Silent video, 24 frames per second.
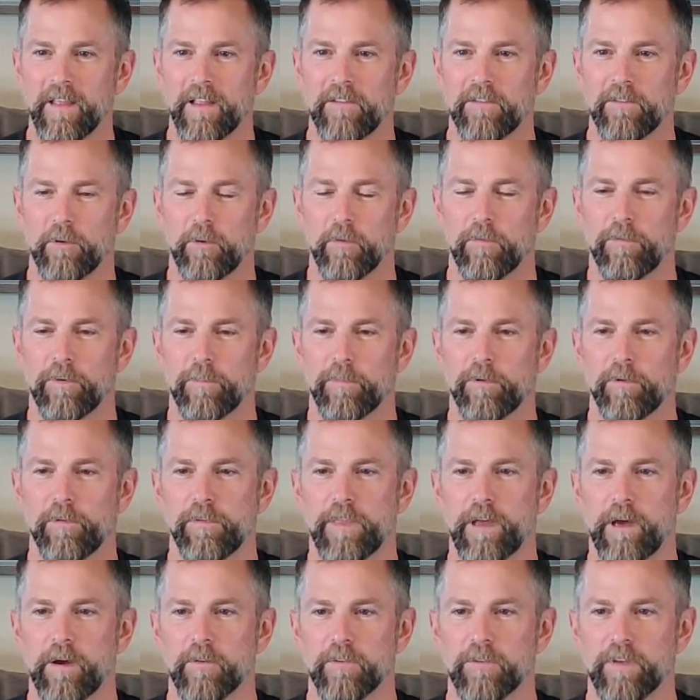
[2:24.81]
And so from
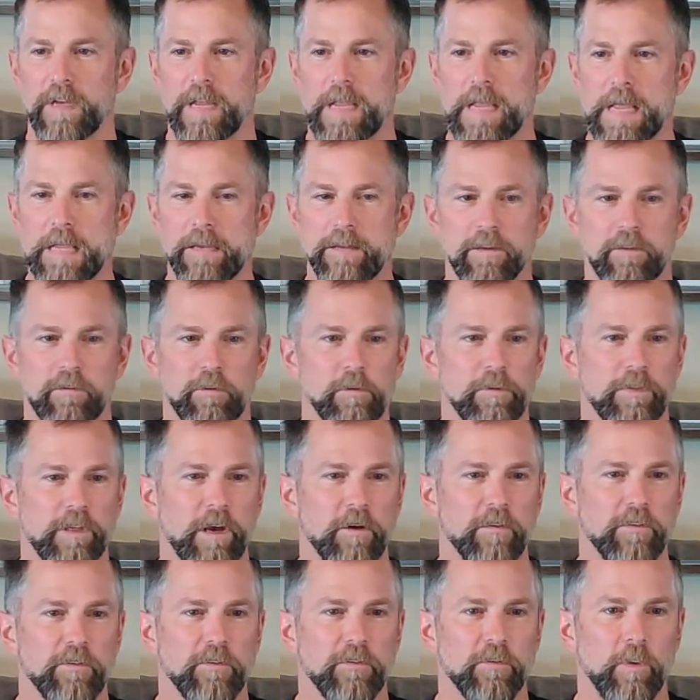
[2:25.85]
2008 to
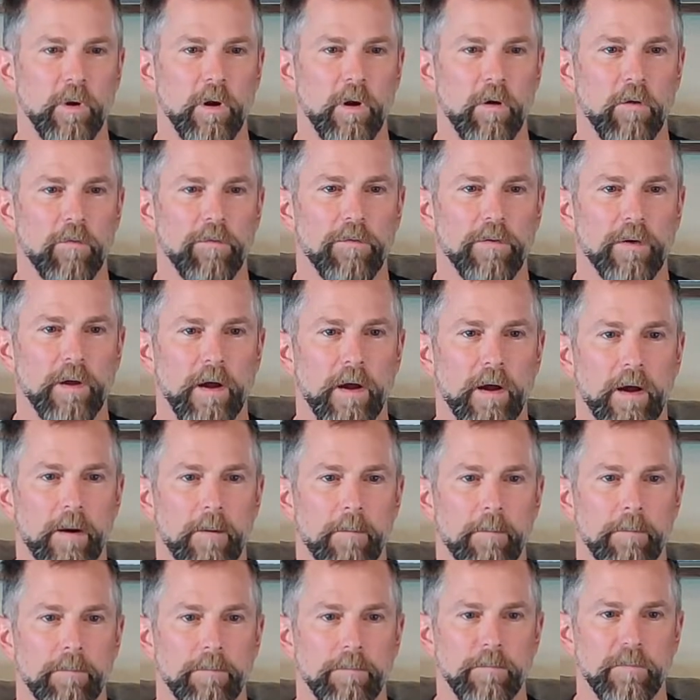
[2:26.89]

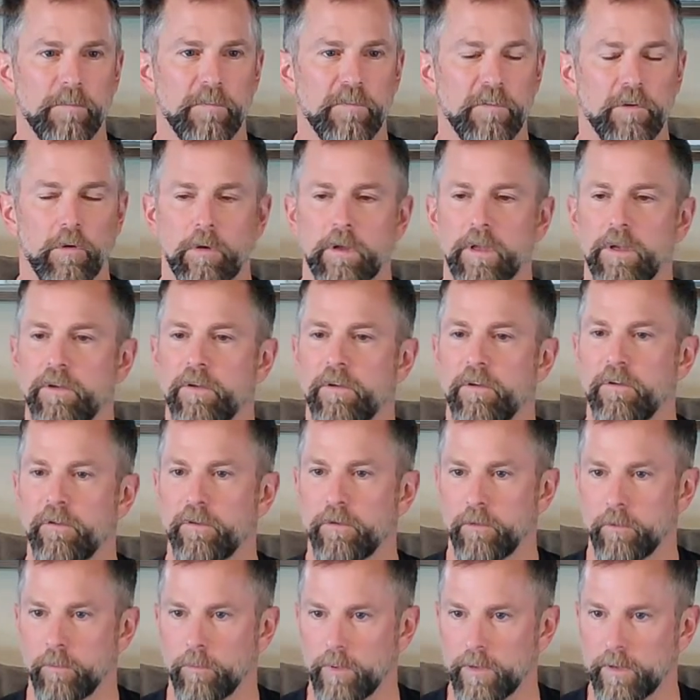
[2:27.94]
2012, still continued
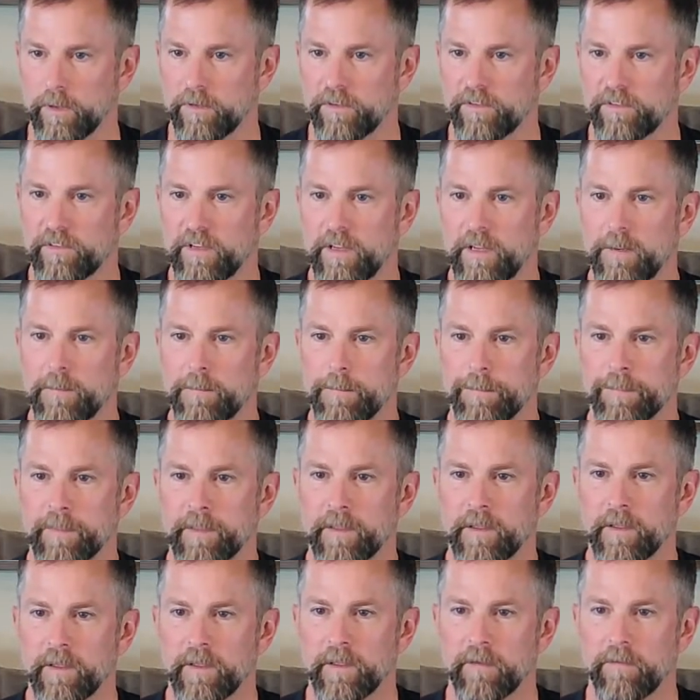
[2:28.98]
to do real
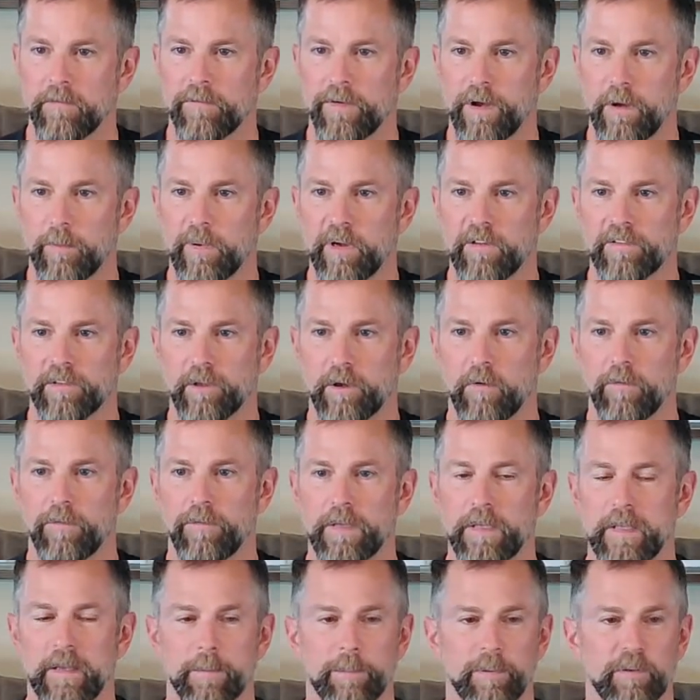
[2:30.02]
estate. Found
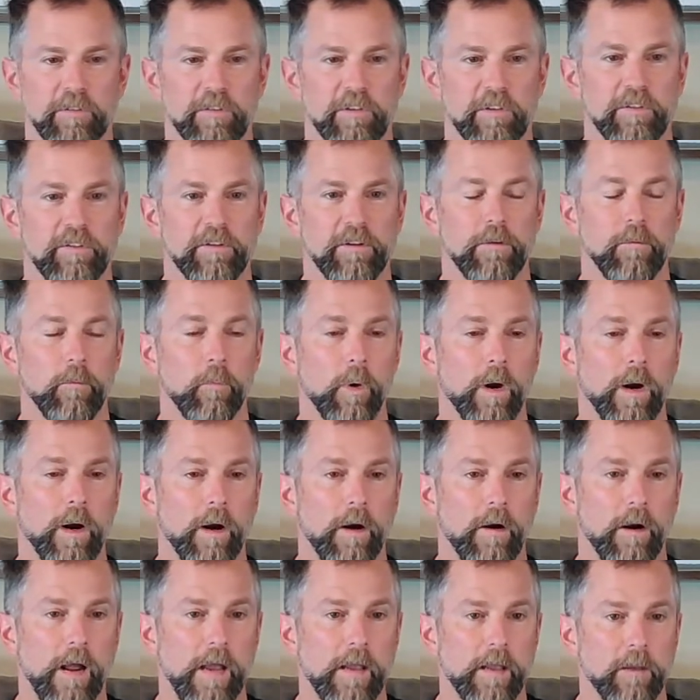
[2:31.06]
myself in a position
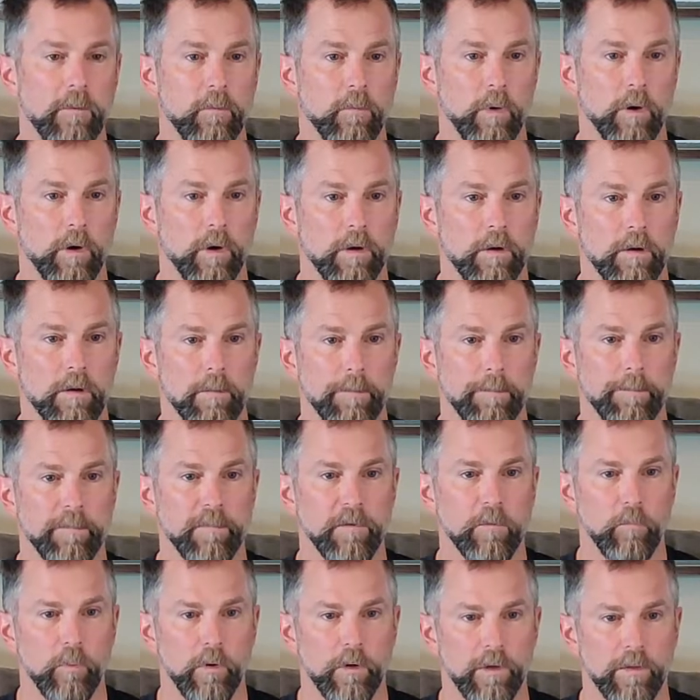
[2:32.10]
where I could work
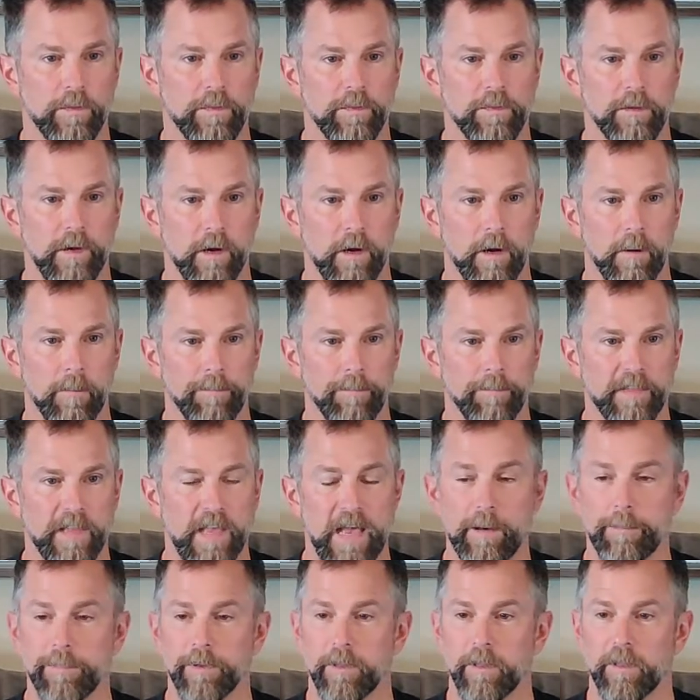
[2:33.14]
with
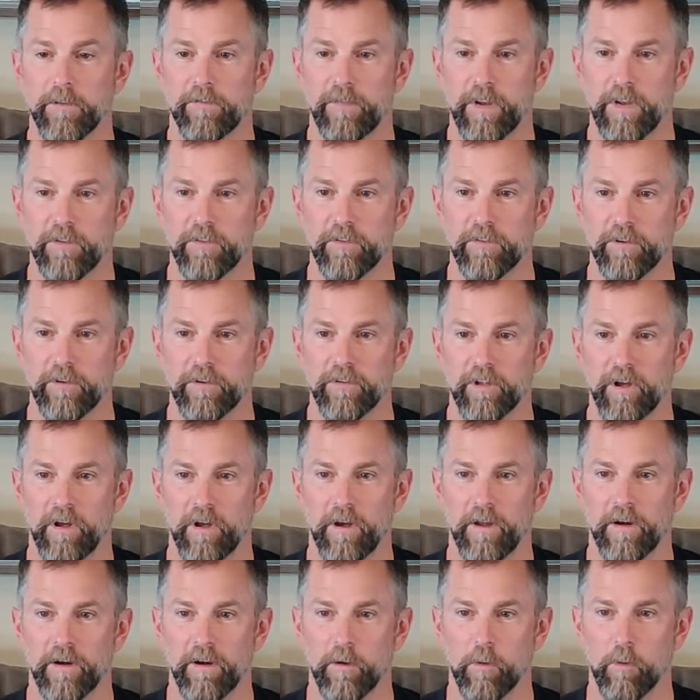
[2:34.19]
capital investors
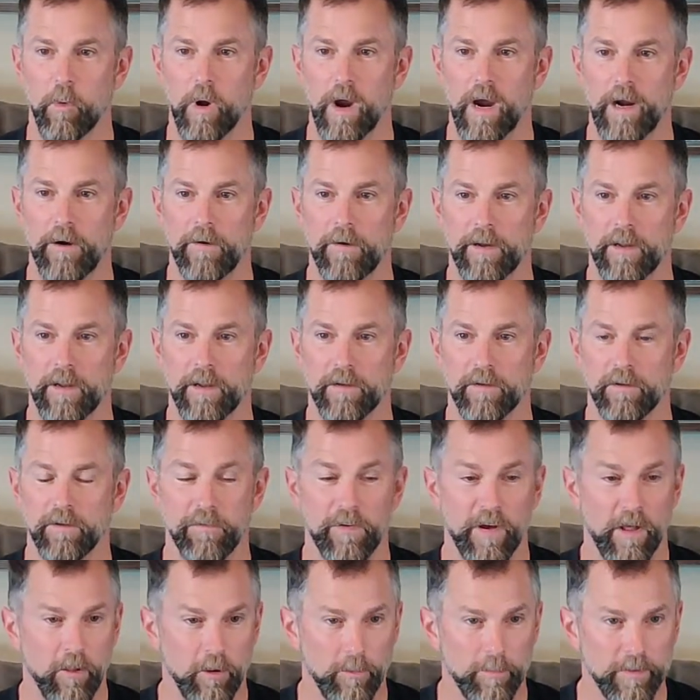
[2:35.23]
on acquiring
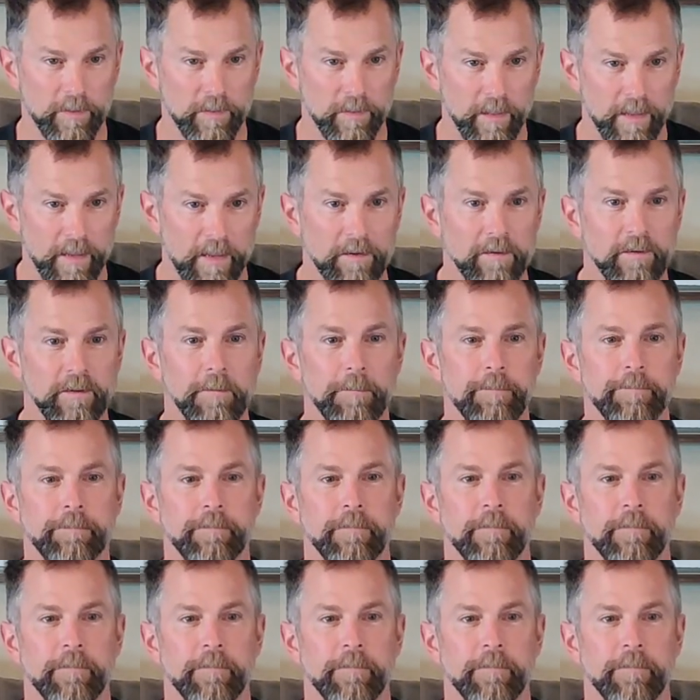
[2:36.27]
development land.